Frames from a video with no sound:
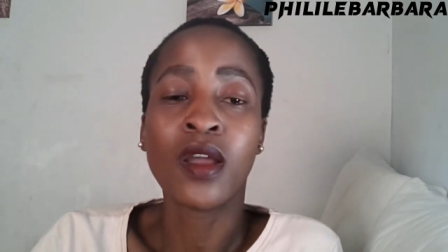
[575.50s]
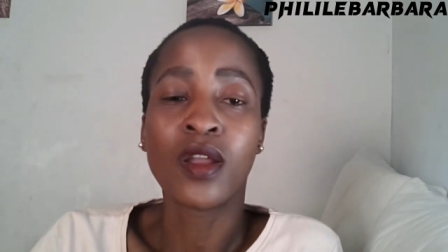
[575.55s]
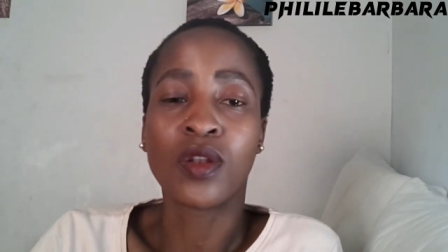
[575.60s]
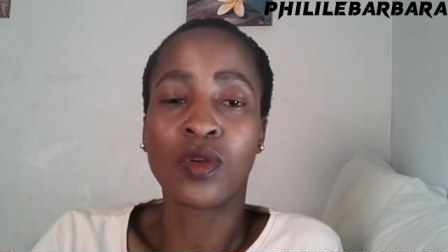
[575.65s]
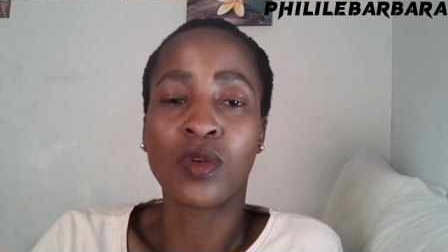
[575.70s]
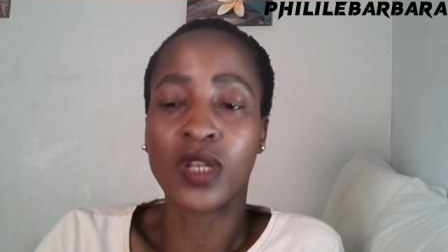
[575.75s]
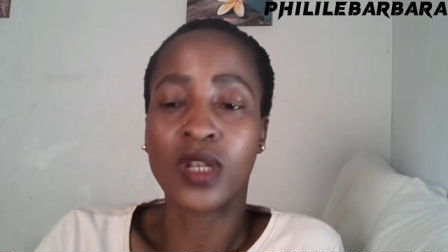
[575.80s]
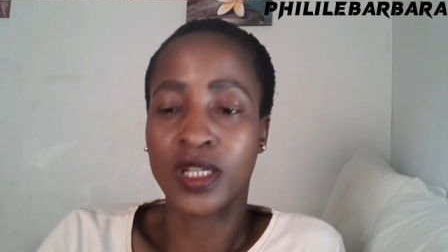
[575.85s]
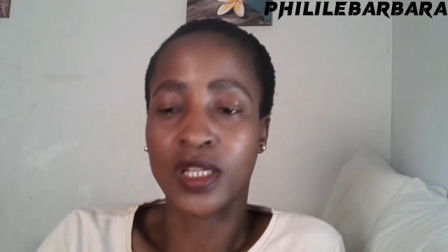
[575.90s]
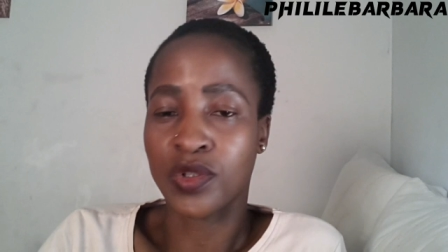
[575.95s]

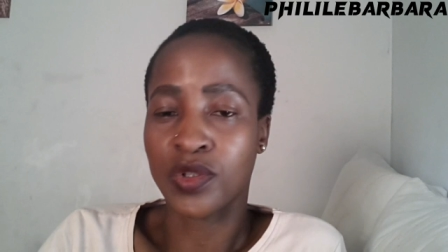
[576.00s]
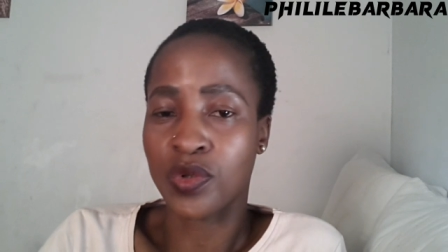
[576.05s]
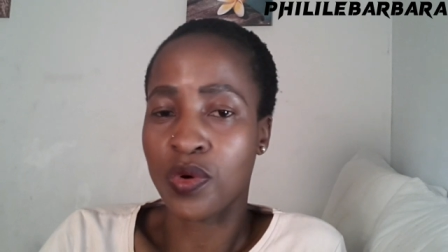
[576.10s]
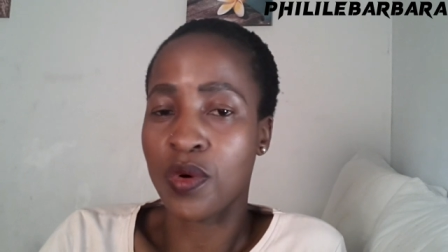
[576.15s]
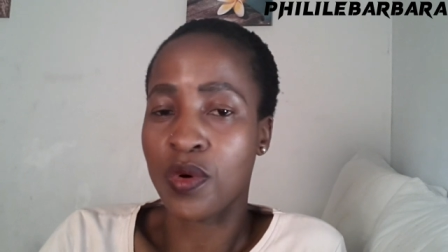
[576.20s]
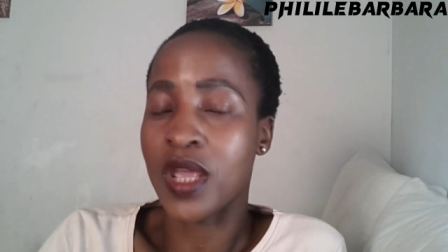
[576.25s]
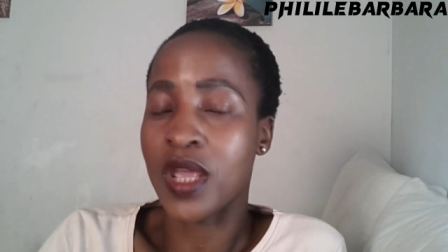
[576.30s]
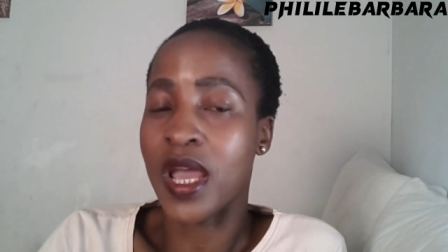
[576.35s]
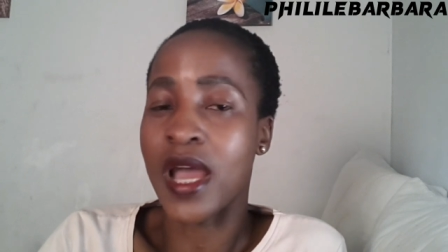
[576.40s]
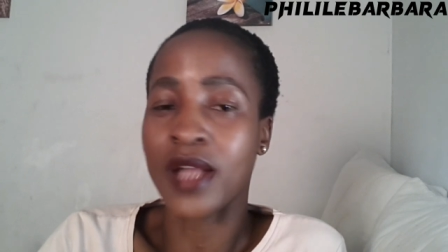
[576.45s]
no
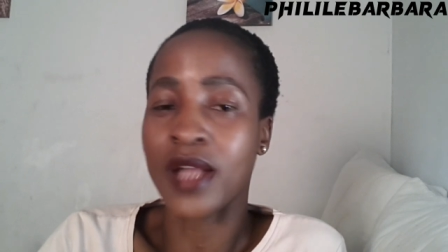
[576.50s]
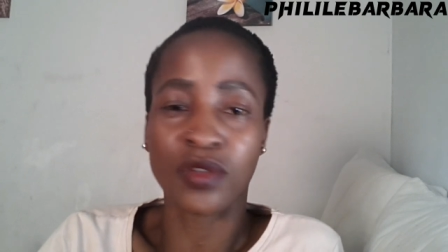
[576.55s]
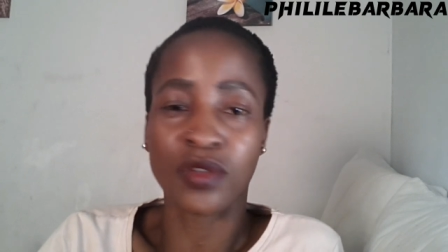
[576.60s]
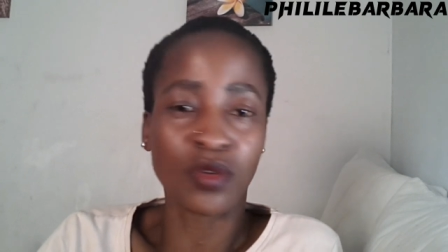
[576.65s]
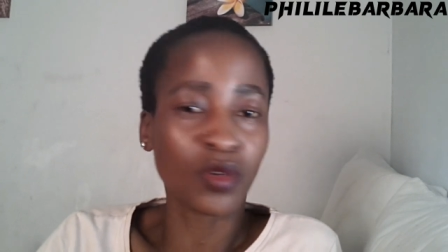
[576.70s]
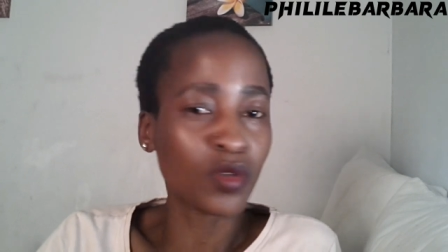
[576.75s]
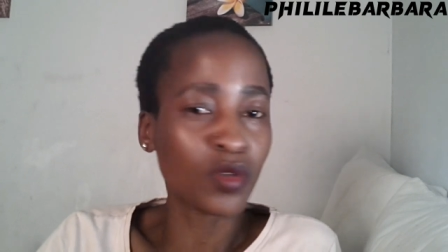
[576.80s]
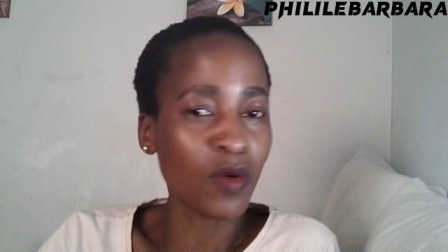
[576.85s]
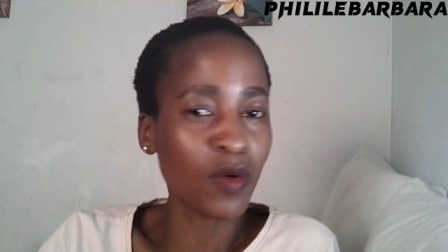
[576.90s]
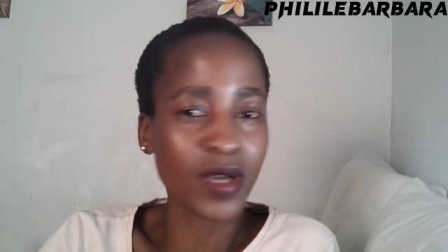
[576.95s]
letoya i do
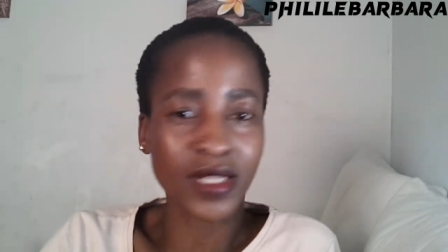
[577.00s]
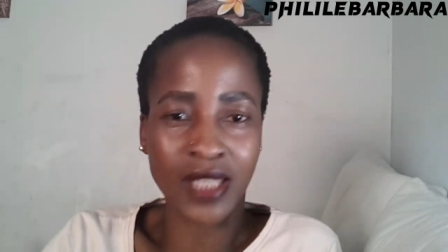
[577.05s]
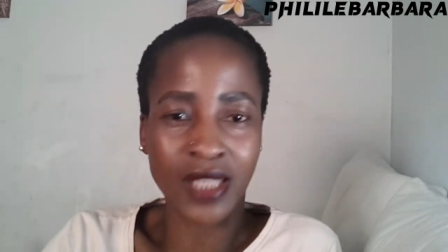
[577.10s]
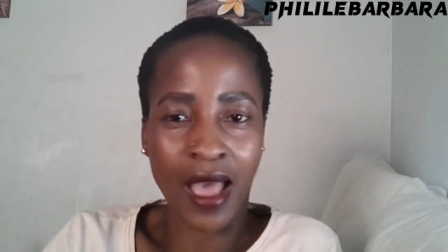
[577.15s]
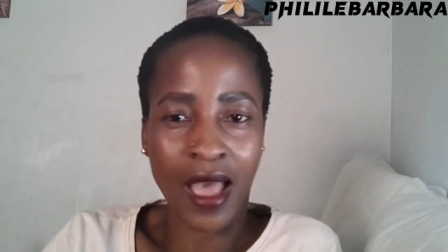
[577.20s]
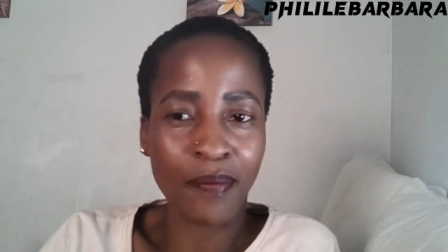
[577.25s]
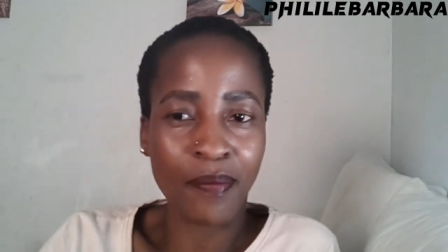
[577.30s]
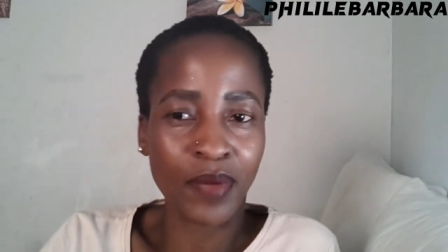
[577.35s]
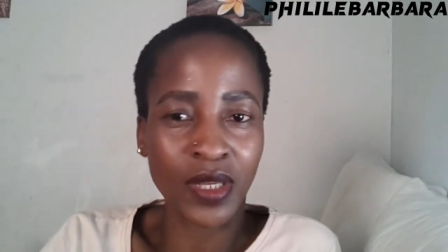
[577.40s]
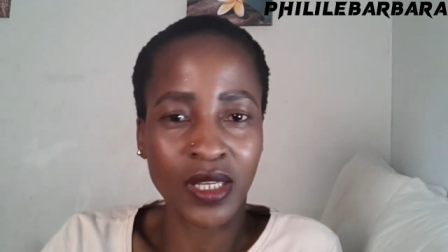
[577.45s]
not know what's
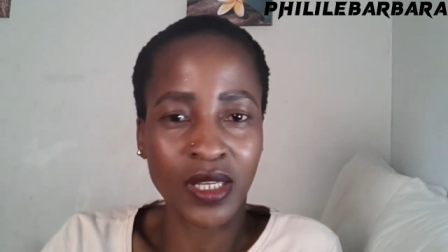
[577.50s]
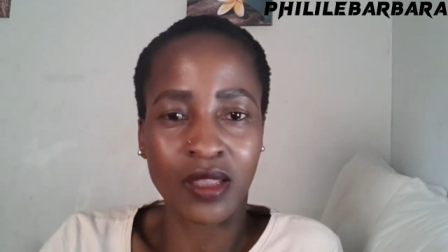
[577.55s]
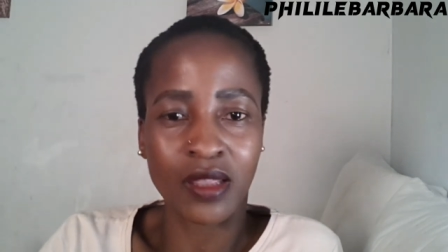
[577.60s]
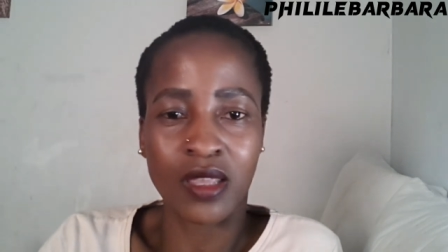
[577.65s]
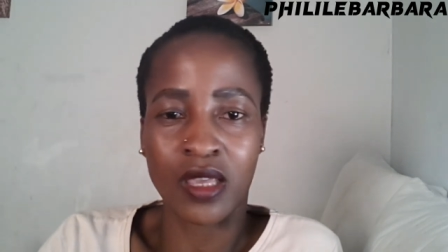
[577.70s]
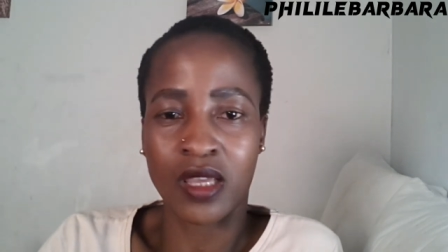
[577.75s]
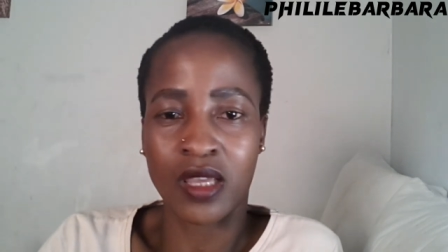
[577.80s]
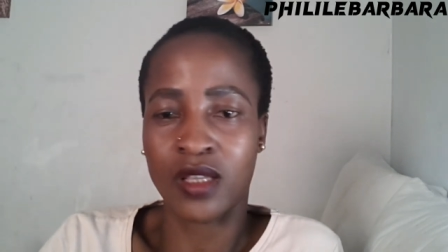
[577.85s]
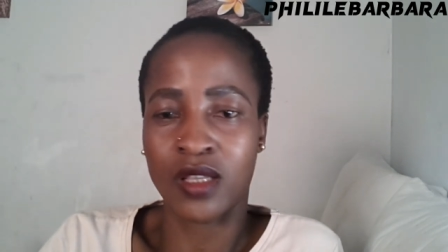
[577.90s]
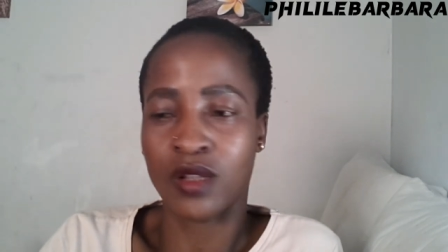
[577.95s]
happening
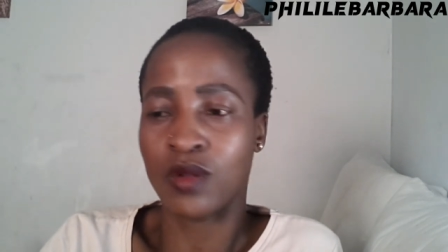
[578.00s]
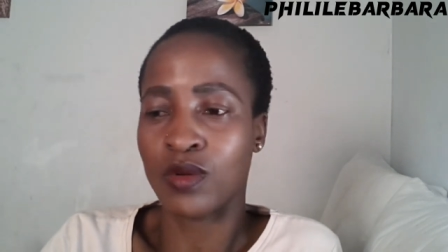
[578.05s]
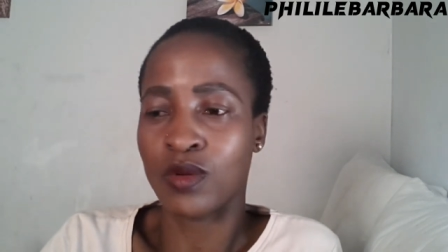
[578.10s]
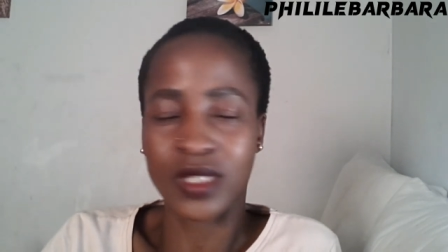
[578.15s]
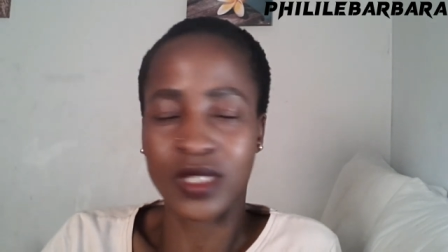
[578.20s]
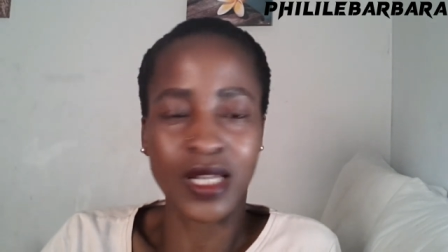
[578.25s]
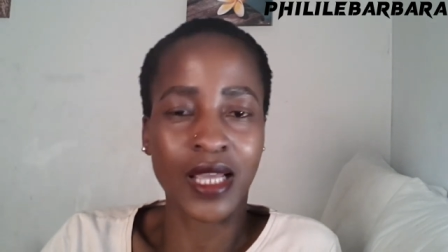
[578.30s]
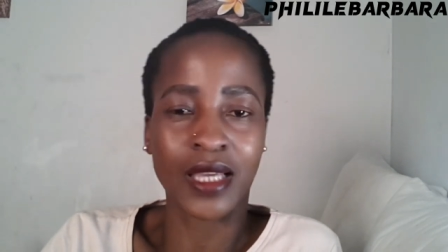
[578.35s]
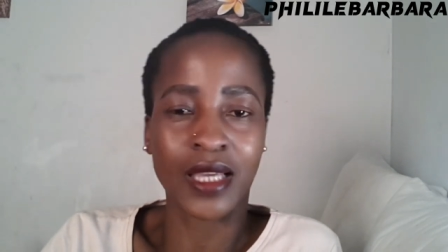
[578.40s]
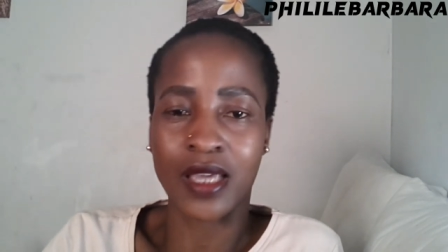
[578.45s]
something there it
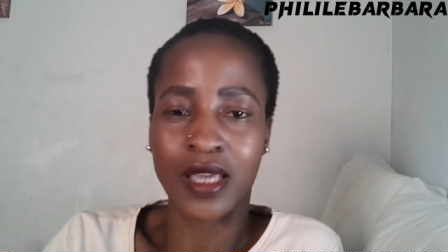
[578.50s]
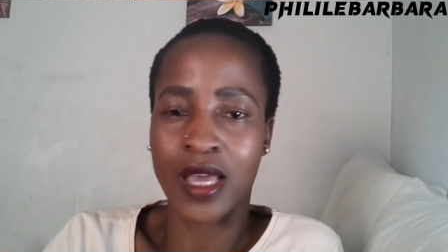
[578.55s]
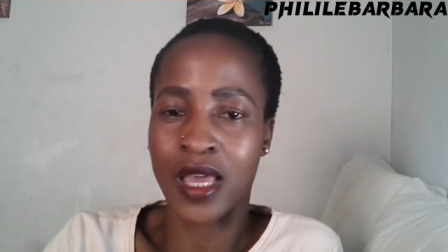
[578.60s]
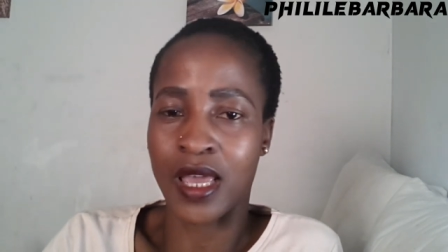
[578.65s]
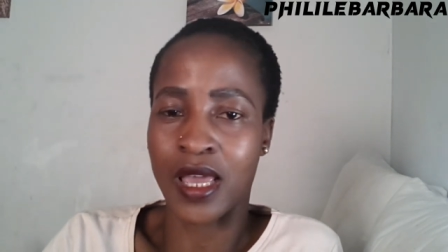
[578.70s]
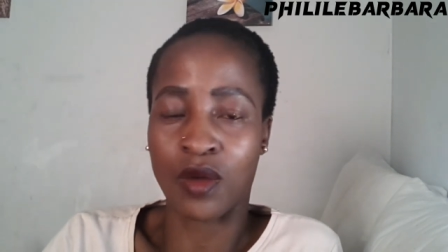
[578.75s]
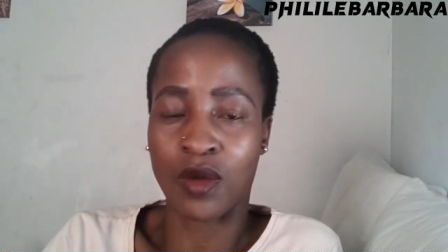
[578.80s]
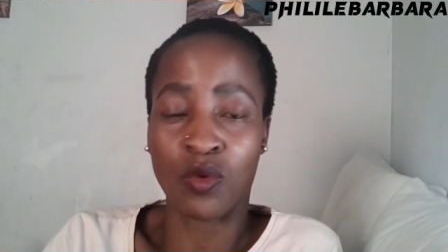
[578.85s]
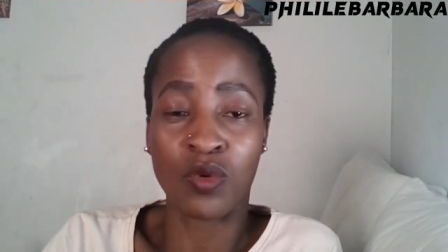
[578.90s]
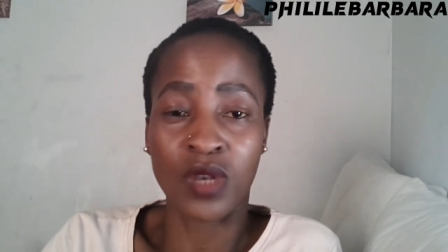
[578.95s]
looks like
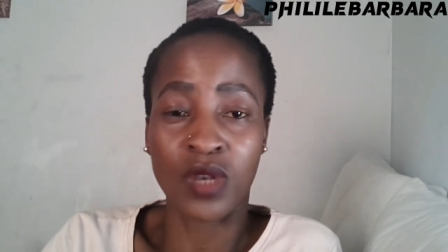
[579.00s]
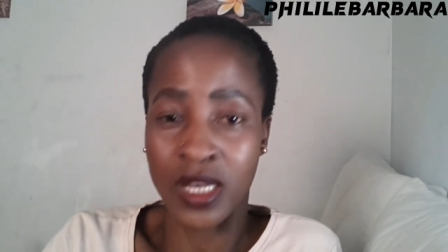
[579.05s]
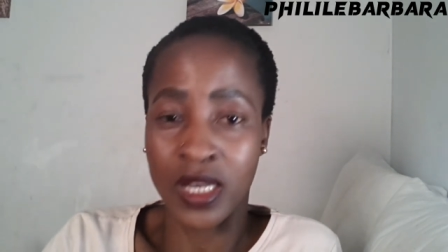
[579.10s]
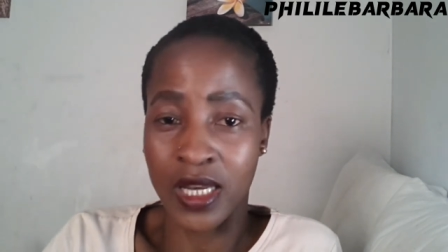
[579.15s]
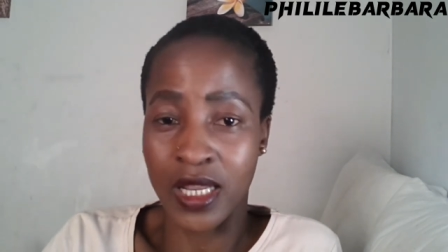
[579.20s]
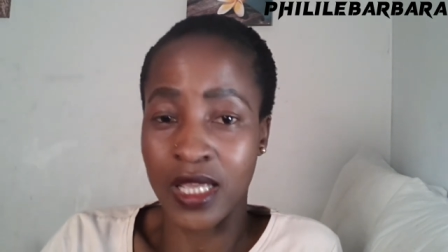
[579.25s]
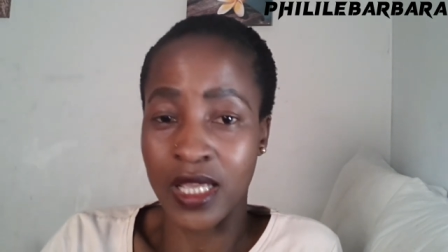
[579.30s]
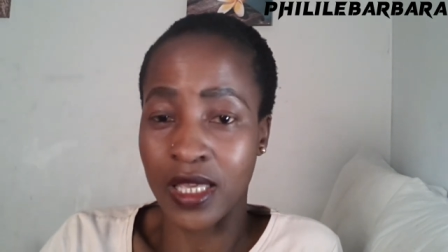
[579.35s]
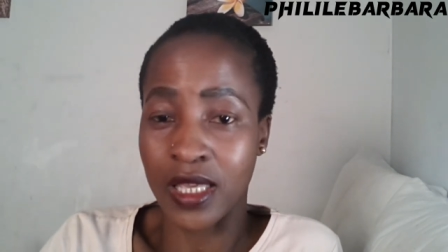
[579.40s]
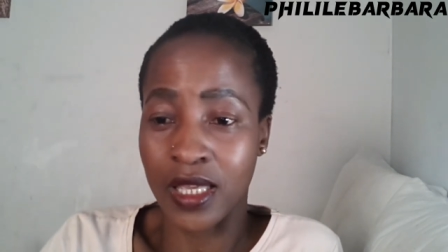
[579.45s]
uh,
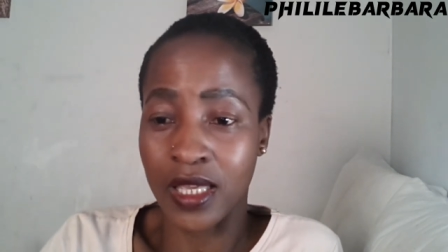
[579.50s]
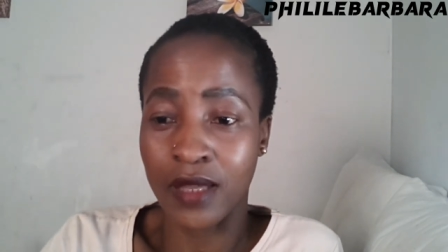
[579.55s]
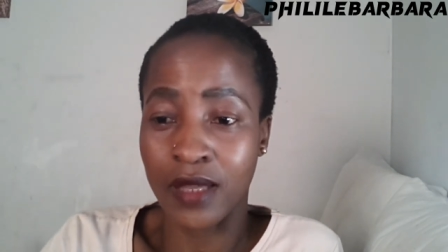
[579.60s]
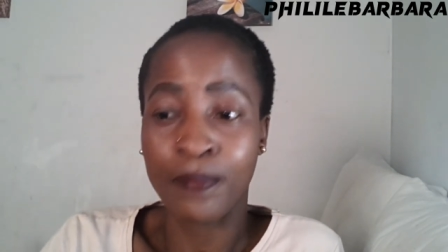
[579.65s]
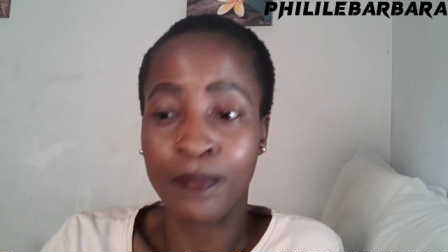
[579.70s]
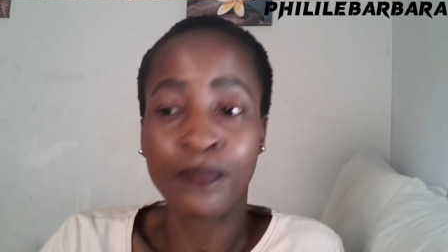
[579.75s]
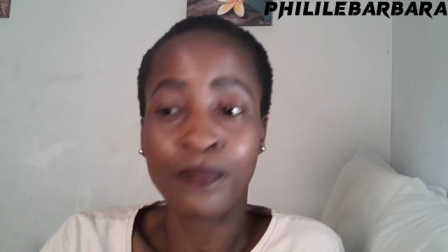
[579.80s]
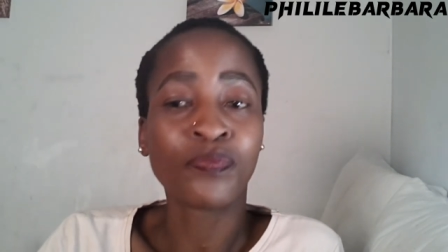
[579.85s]
kuningi